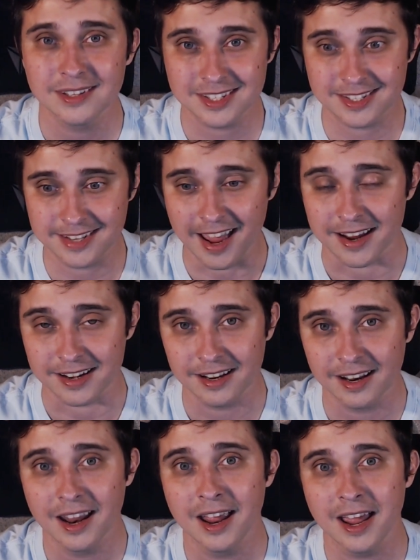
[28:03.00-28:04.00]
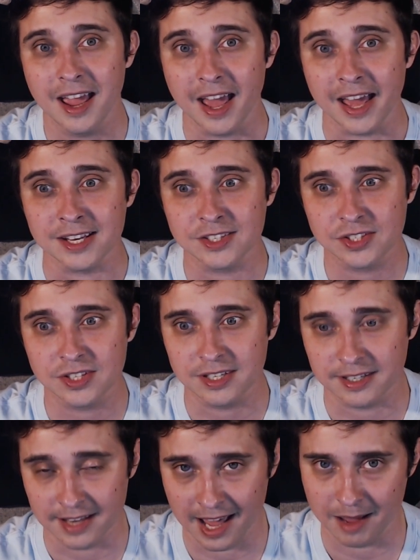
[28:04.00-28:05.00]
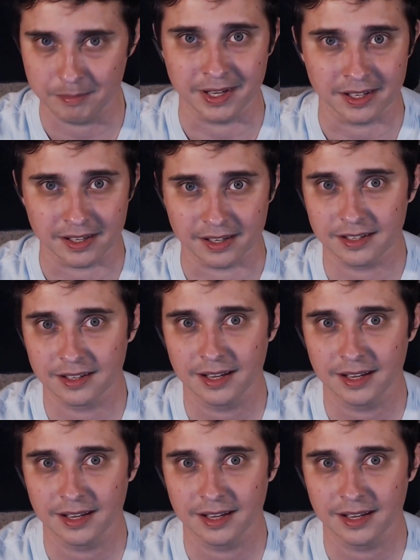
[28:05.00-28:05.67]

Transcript: stayed, and she did not make it